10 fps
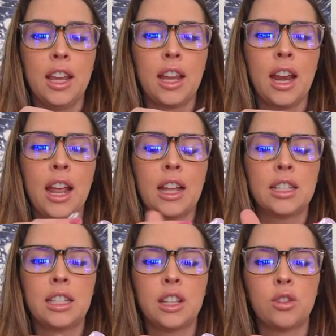It kind of
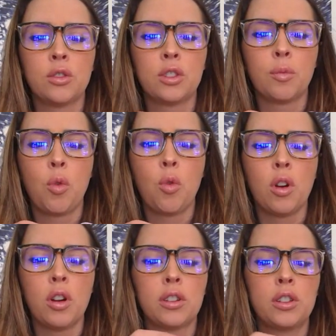adds additional
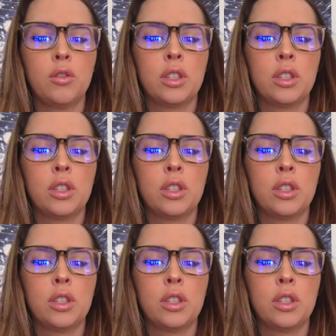support to